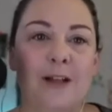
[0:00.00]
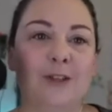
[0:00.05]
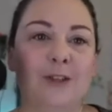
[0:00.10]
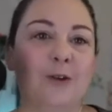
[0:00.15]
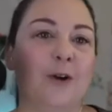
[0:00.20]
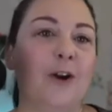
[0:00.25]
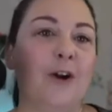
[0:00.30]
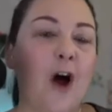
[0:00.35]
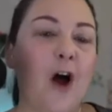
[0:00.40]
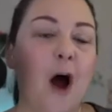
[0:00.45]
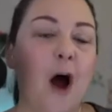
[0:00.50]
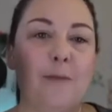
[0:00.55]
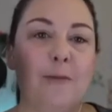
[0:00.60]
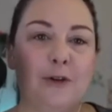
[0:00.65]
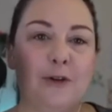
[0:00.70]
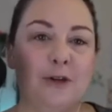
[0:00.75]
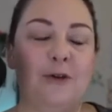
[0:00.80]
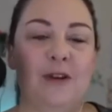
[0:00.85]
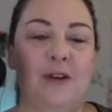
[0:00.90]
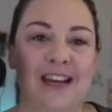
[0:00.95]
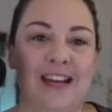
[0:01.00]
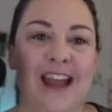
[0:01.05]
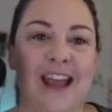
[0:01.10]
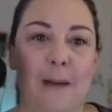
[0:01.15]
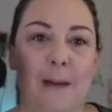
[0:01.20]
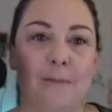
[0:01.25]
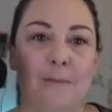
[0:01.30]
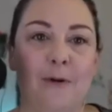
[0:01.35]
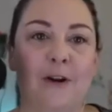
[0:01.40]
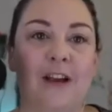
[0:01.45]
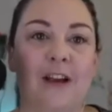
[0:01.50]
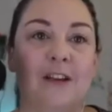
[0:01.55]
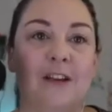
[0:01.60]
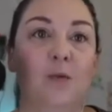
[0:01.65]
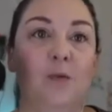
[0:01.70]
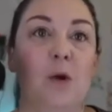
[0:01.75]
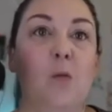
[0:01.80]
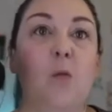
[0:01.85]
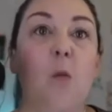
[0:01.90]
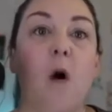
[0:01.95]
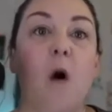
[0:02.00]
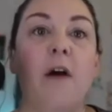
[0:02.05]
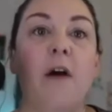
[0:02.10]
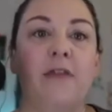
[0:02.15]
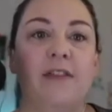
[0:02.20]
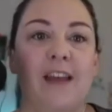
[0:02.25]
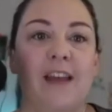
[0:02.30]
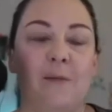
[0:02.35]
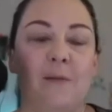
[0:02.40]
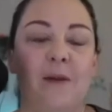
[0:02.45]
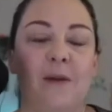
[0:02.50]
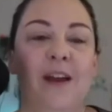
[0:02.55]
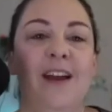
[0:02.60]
or an opportunity camper, because we want them